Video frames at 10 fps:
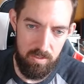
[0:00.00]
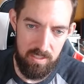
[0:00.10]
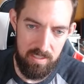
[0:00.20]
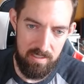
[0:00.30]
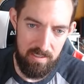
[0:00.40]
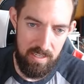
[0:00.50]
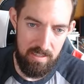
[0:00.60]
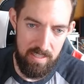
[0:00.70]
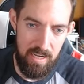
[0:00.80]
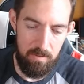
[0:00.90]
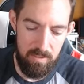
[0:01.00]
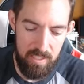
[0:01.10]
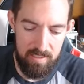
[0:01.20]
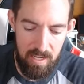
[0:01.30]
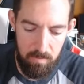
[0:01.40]
just we'll
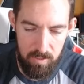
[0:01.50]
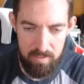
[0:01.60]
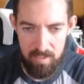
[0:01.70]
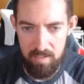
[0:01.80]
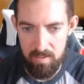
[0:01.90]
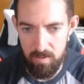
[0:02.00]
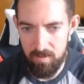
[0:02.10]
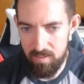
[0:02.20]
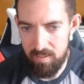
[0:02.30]
say side one and side two.